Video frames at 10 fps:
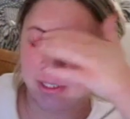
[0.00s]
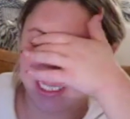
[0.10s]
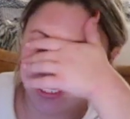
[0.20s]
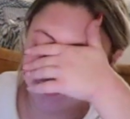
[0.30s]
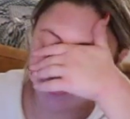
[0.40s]

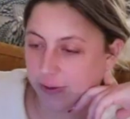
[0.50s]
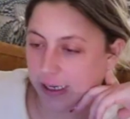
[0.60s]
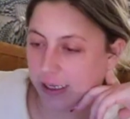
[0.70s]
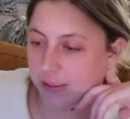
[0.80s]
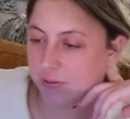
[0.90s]
perhaps.
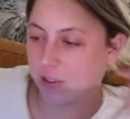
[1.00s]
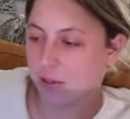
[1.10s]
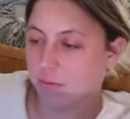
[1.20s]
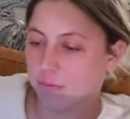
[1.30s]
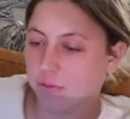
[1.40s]
Okay,
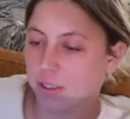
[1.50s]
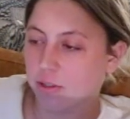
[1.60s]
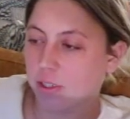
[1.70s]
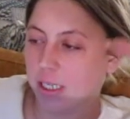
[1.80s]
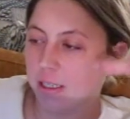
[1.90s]
so I'm gonna
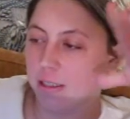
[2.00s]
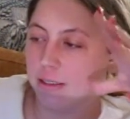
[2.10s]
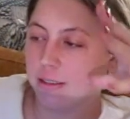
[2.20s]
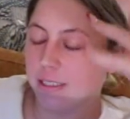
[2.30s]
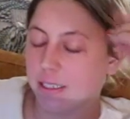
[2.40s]
try
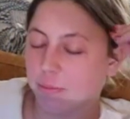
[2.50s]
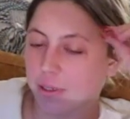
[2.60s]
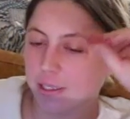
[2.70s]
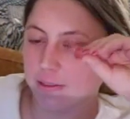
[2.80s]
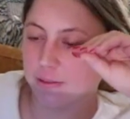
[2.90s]
and
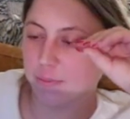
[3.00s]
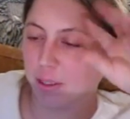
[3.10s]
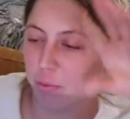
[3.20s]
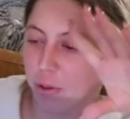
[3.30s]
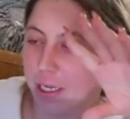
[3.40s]
decompress
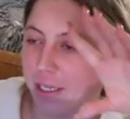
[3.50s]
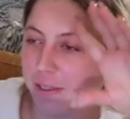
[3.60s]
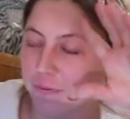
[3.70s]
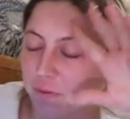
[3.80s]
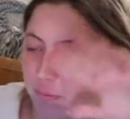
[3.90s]
my
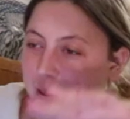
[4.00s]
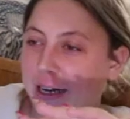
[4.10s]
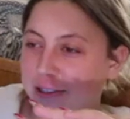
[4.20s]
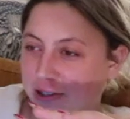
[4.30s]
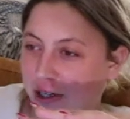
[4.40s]
brain from
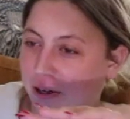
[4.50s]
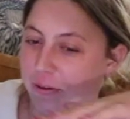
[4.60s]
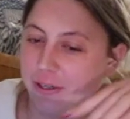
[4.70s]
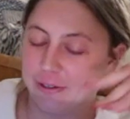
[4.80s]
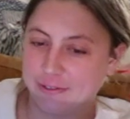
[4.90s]
that
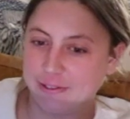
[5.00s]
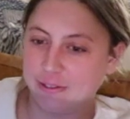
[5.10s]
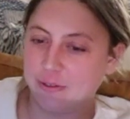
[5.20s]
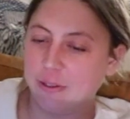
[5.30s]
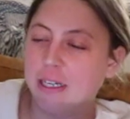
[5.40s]
show and
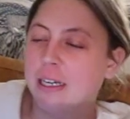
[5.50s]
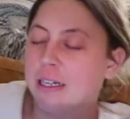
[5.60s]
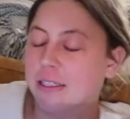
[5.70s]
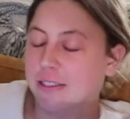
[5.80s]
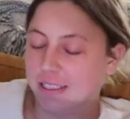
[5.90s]
also
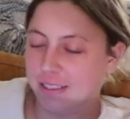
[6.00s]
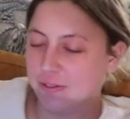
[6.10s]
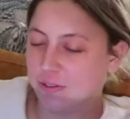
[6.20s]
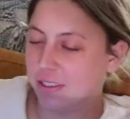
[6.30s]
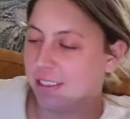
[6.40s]
looking at
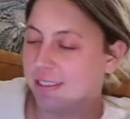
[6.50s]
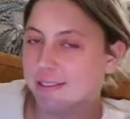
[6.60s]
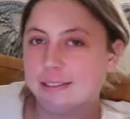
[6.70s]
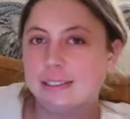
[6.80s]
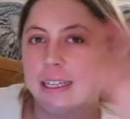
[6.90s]

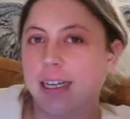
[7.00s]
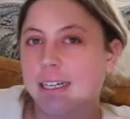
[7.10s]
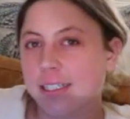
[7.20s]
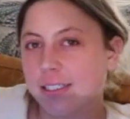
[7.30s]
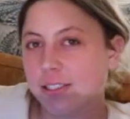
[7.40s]
screens
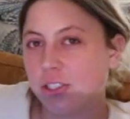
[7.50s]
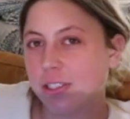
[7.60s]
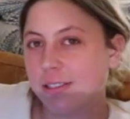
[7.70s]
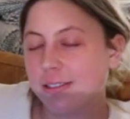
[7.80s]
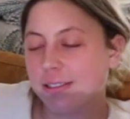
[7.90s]
and
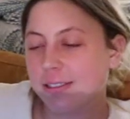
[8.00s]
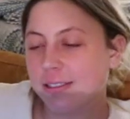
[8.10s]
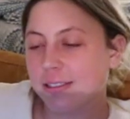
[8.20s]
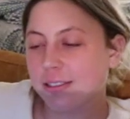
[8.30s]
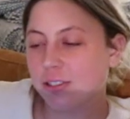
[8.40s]
just
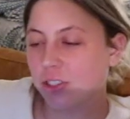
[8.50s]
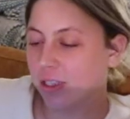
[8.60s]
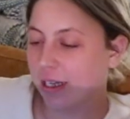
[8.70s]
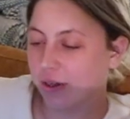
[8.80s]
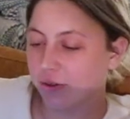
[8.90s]

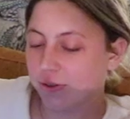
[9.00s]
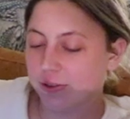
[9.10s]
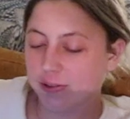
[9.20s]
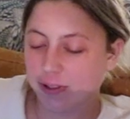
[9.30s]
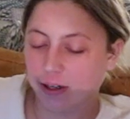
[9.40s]
chill out.
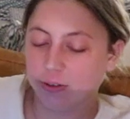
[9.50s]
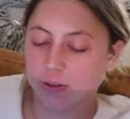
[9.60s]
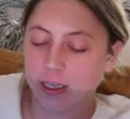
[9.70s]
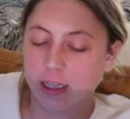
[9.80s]
So